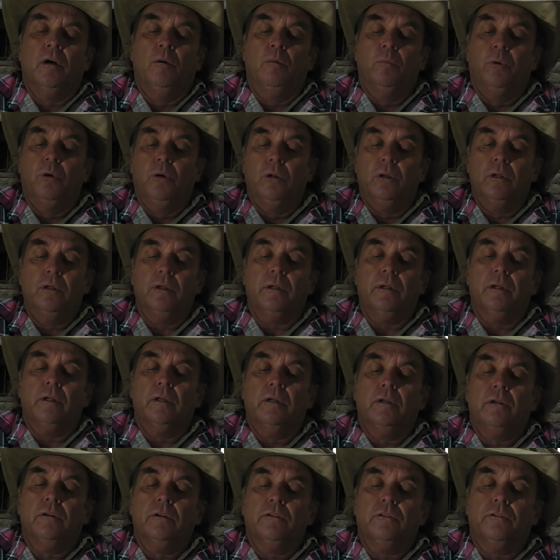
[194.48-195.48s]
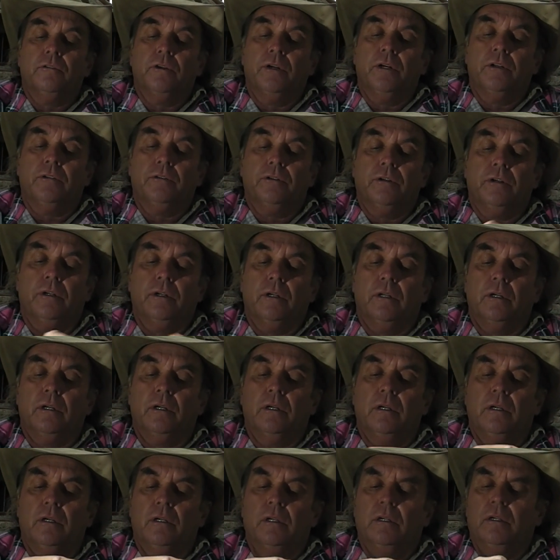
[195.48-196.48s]
Pull it, stretch it.
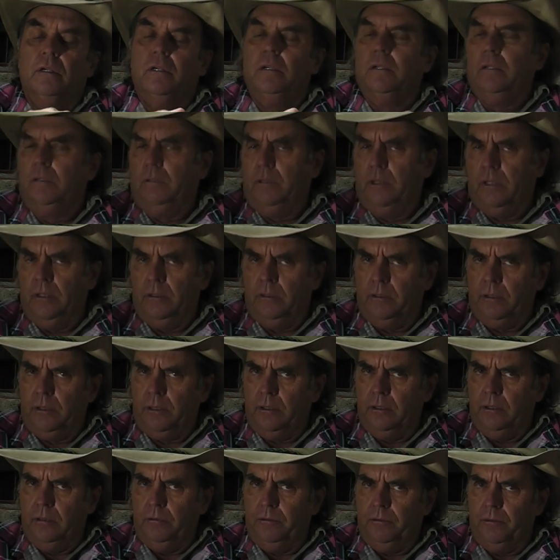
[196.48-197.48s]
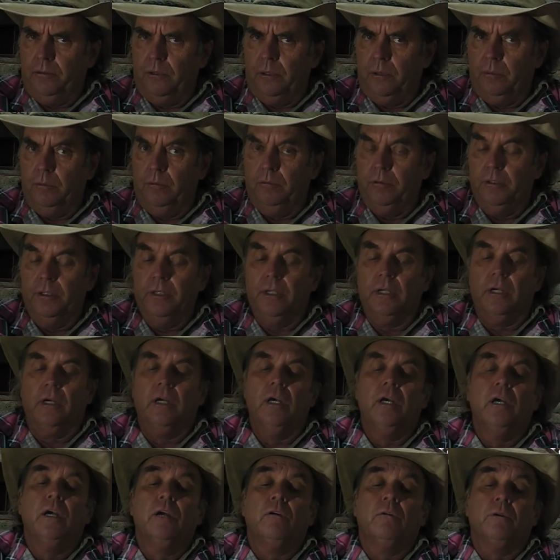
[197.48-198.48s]
Sounds like a different type of video.
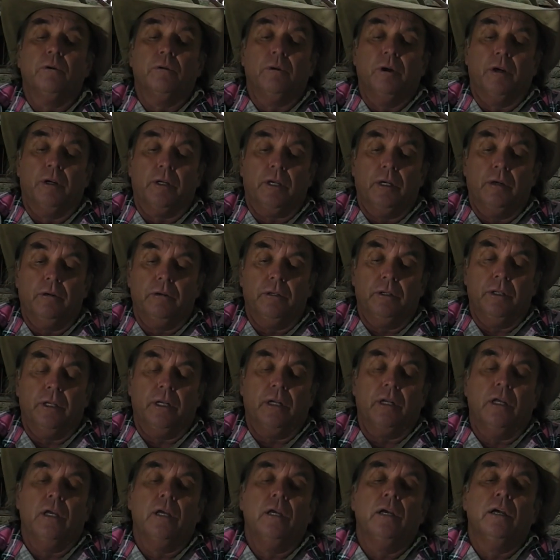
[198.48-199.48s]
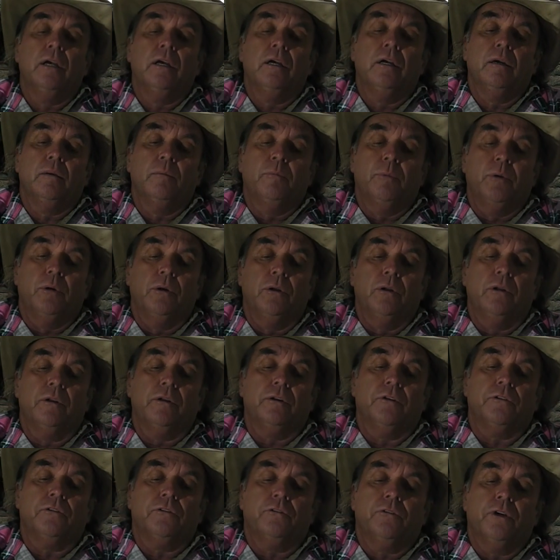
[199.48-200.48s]
We won't go into that. Pull
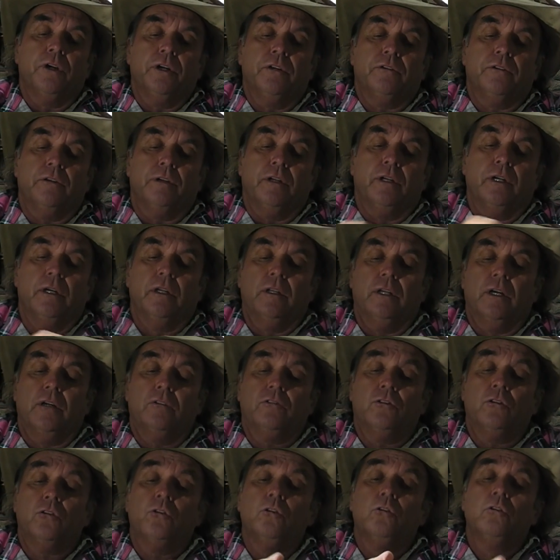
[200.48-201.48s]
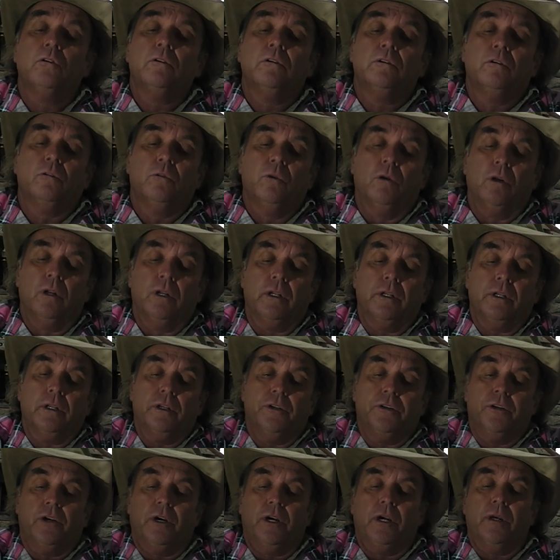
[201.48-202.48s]
it, stretch it. That's a good quality
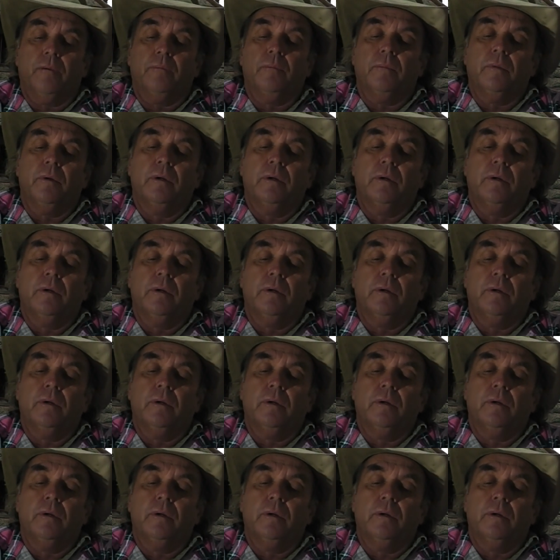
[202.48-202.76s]
tape.